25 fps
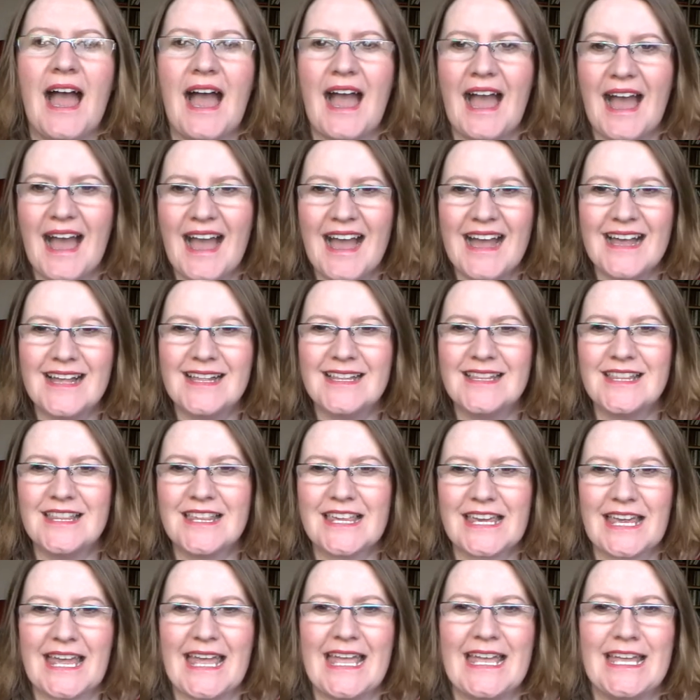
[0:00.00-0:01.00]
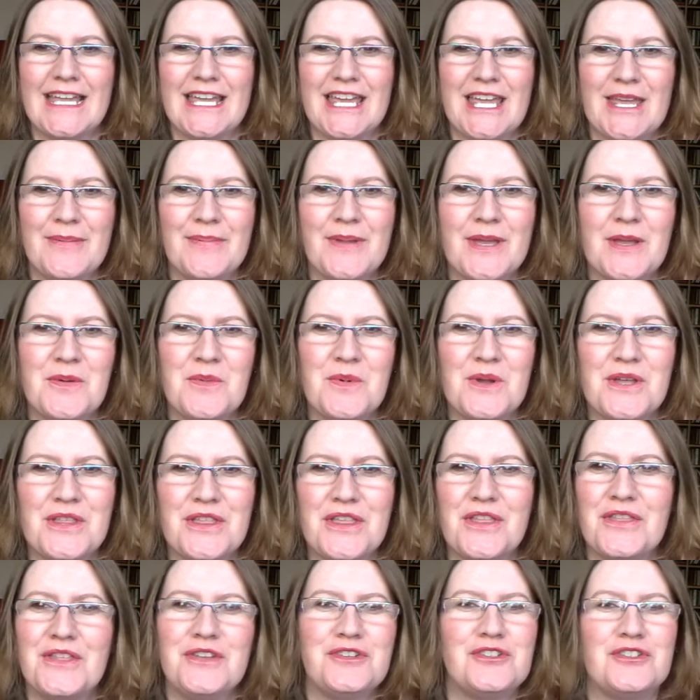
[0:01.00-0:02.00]
And in keeping
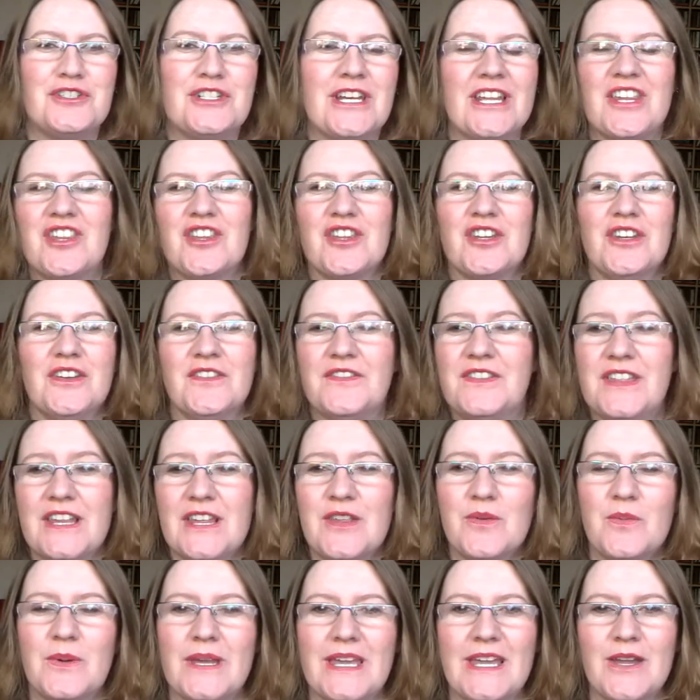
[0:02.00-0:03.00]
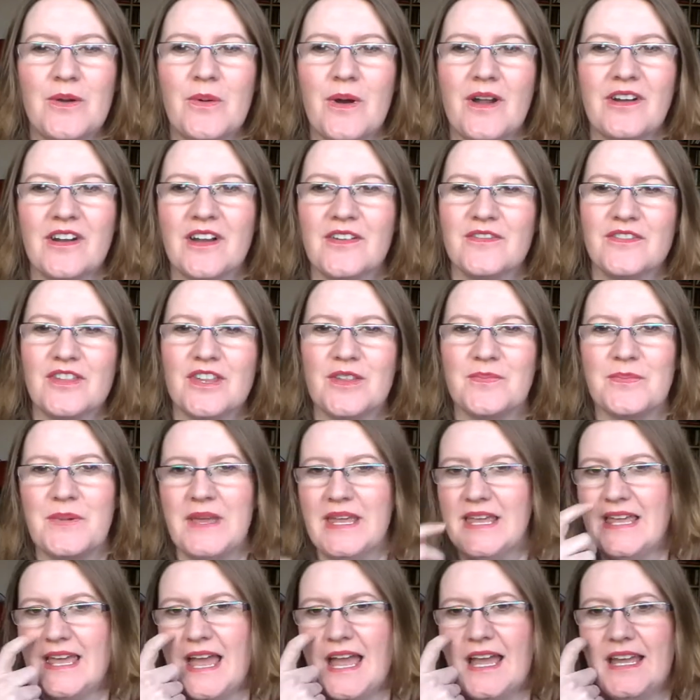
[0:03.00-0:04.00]
with the tradition of this week where I've just
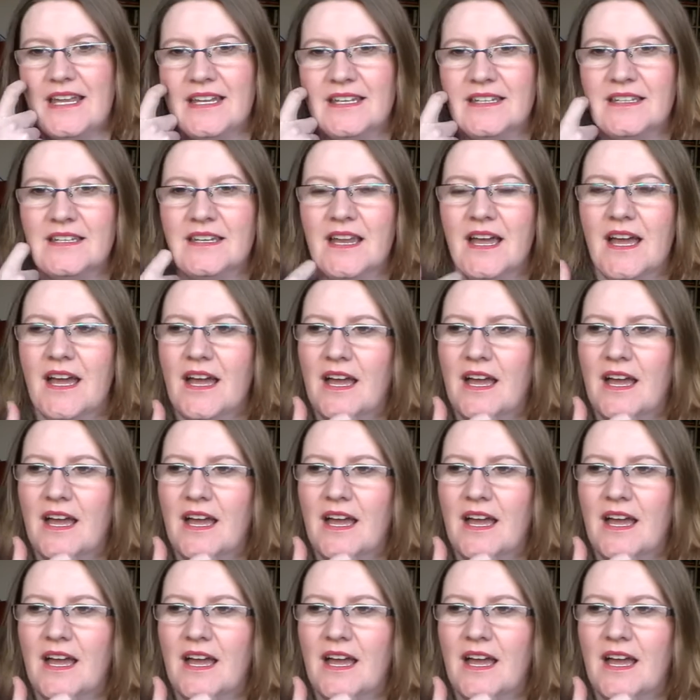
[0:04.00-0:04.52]
been getting